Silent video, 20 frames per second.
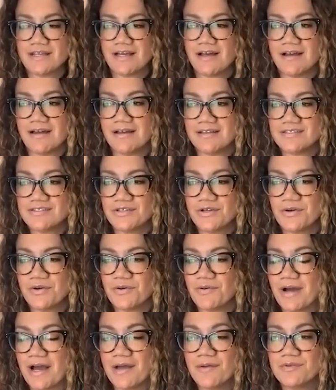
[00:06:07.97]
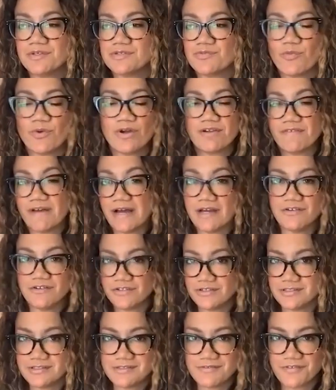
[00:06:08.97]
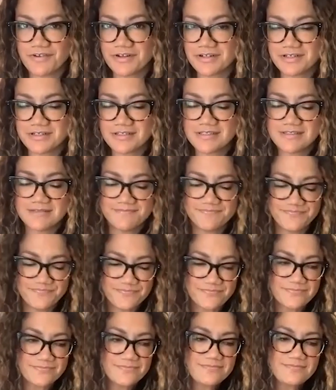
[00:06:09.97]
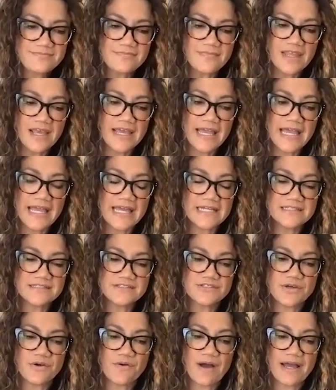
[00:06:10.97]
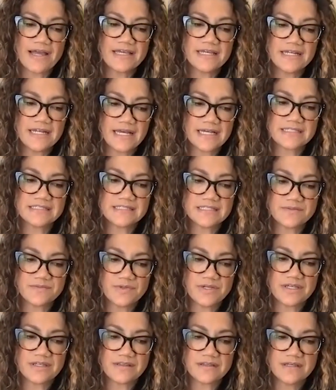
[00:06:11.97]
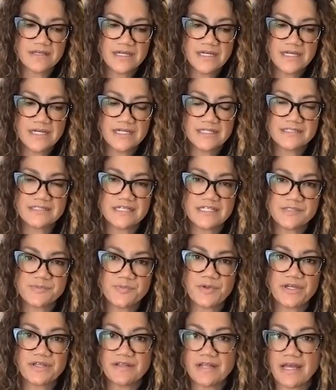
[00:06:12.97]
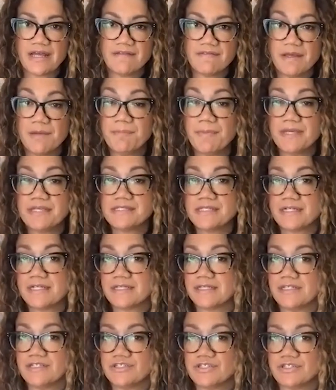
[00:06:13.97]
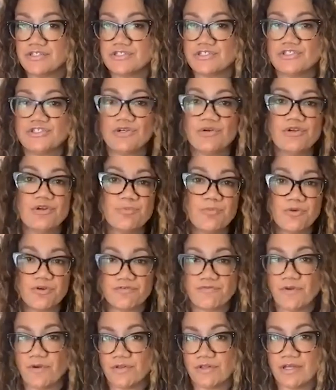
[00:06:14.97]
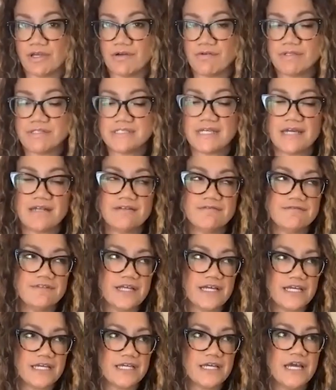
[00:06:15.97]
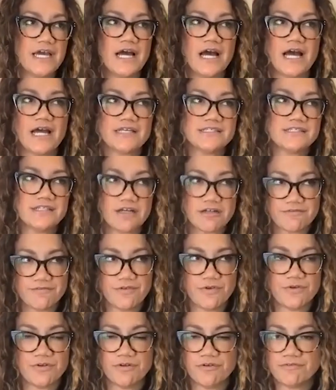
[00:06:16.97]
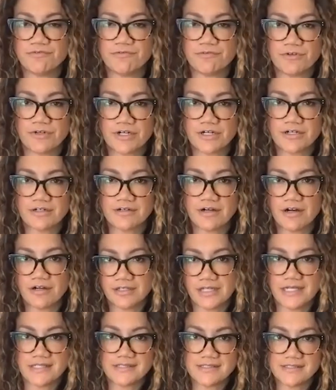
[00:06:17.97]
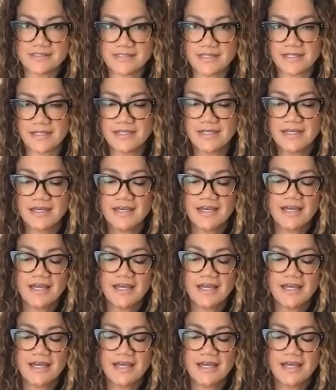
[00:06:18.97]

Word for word: Uh, so I was one of hundreds of artists. And so I connected with Dayspring then. They basically just show your portfolio. It's kind of like stock photo for art licensing.